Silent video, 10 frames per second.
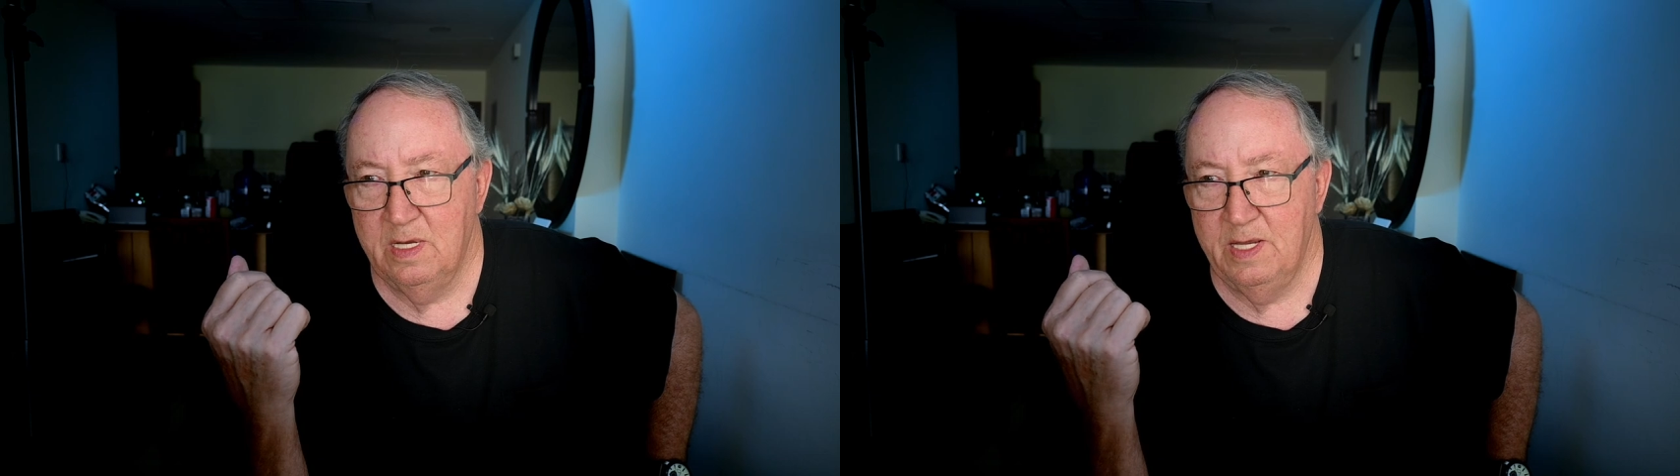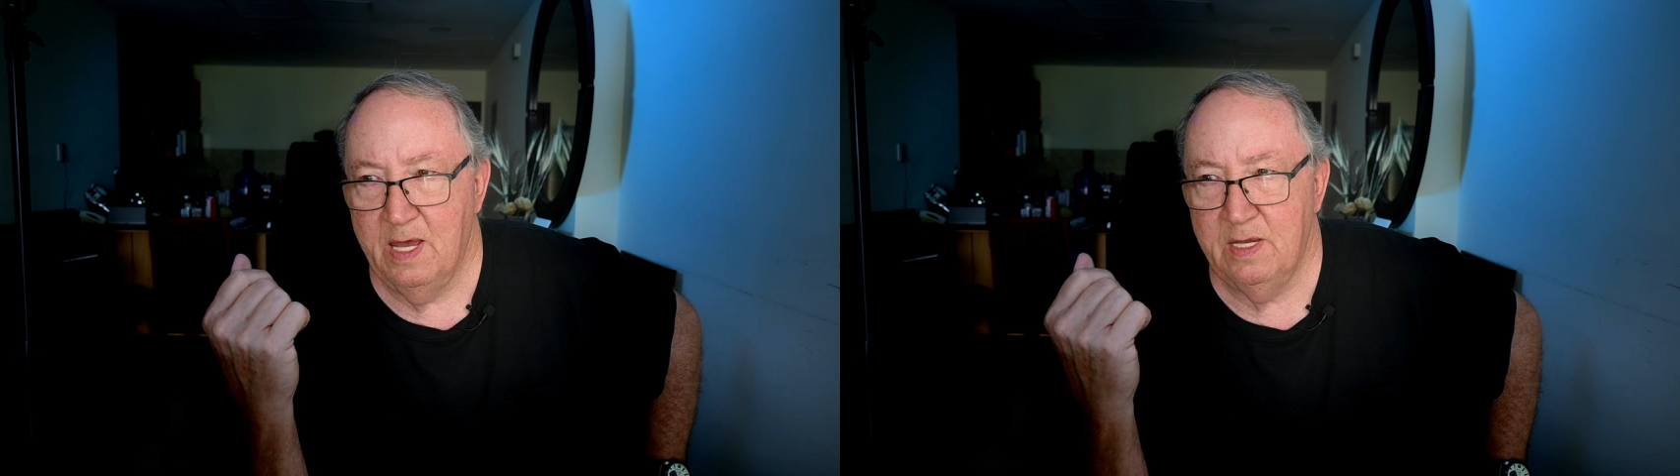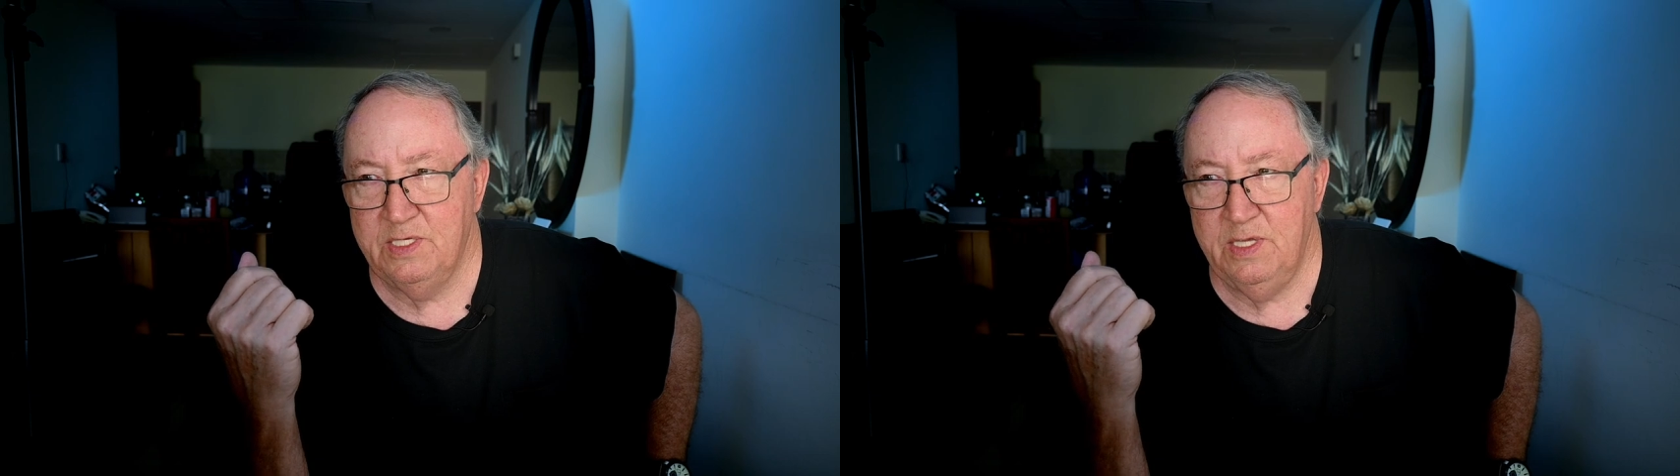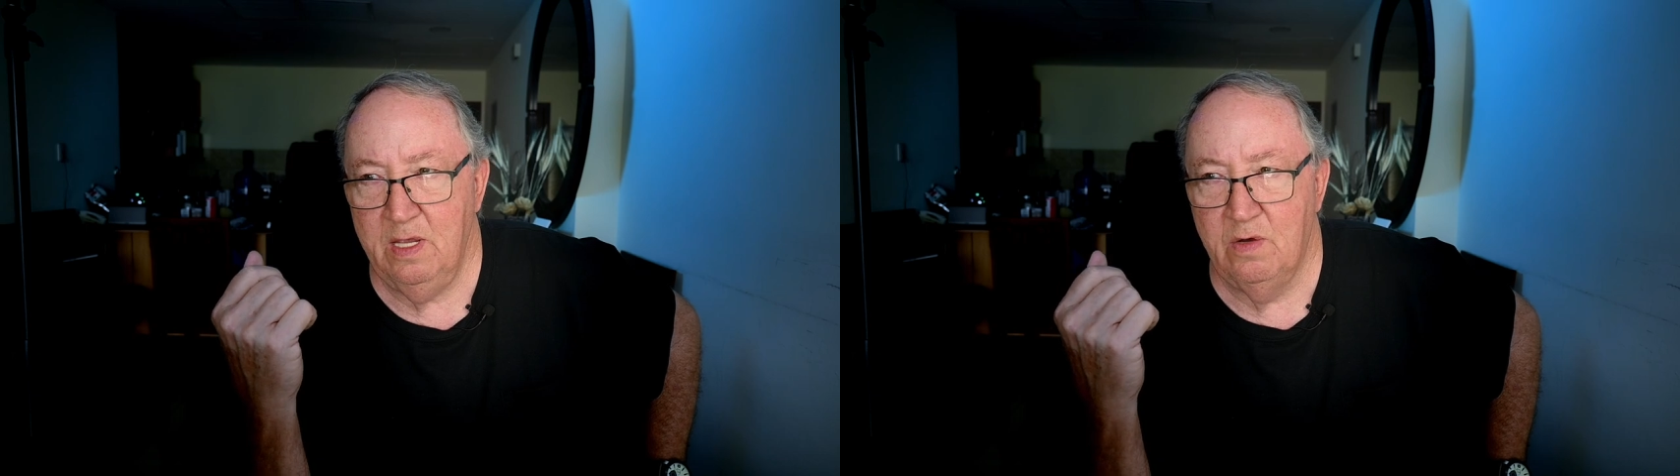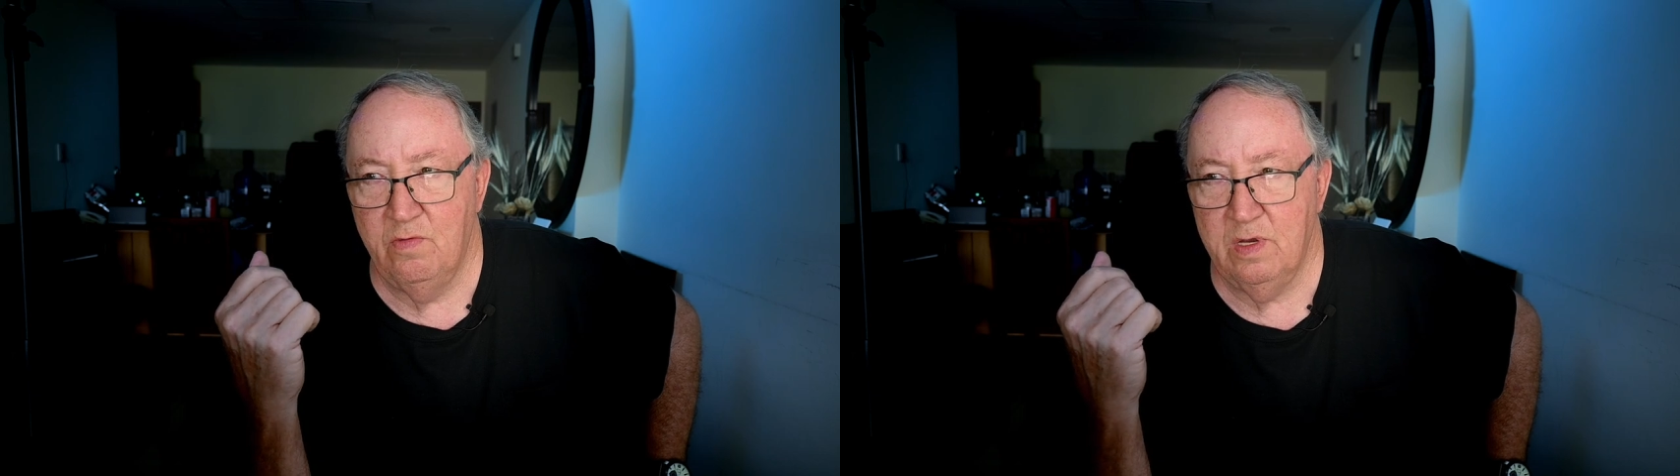not a
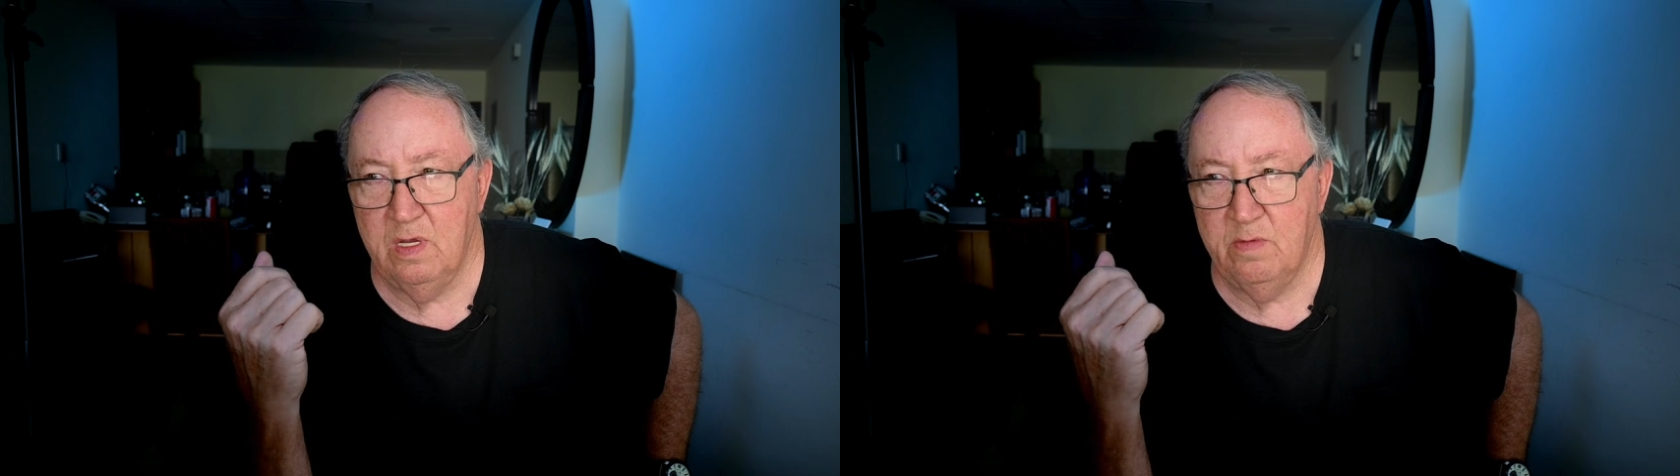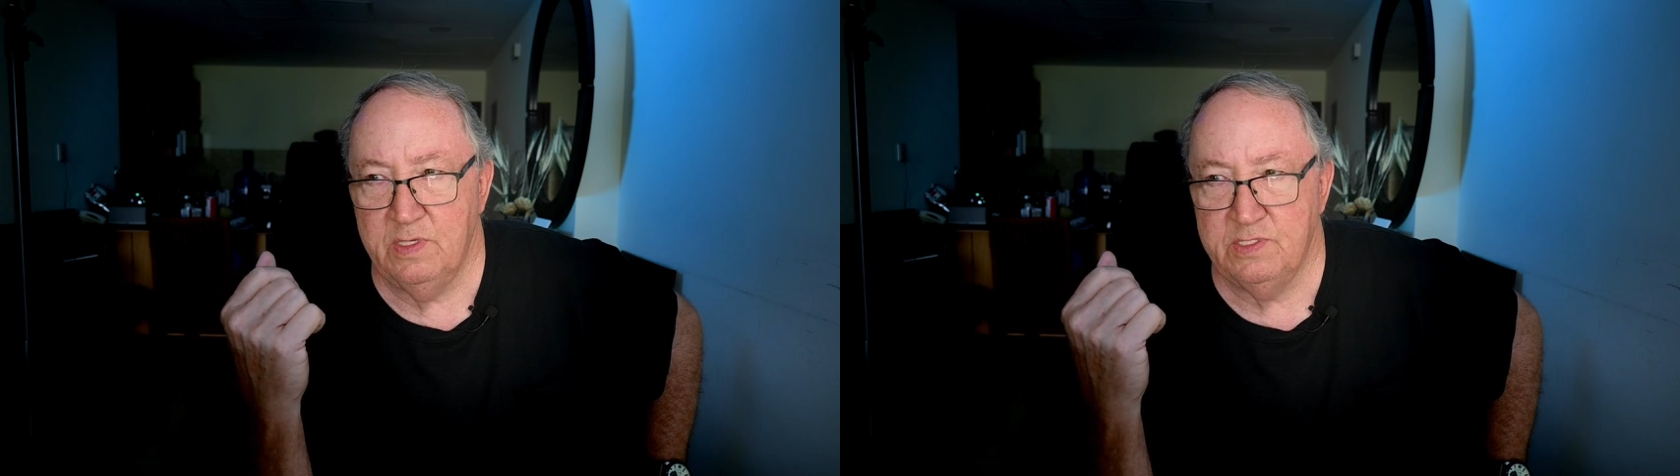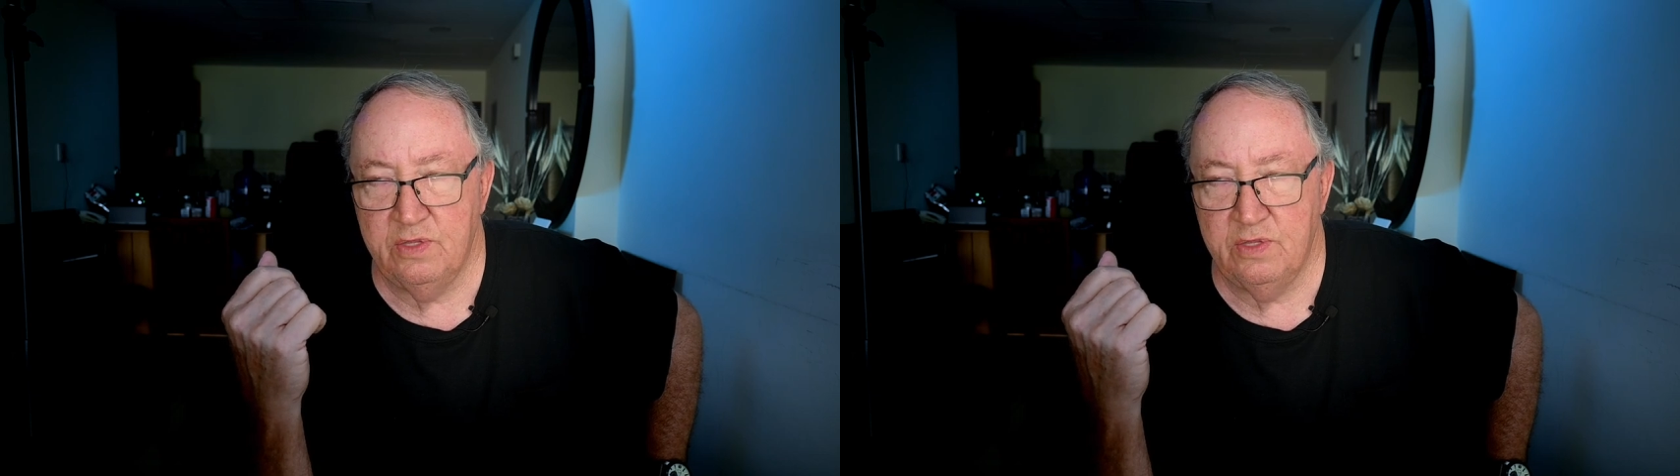single one of them has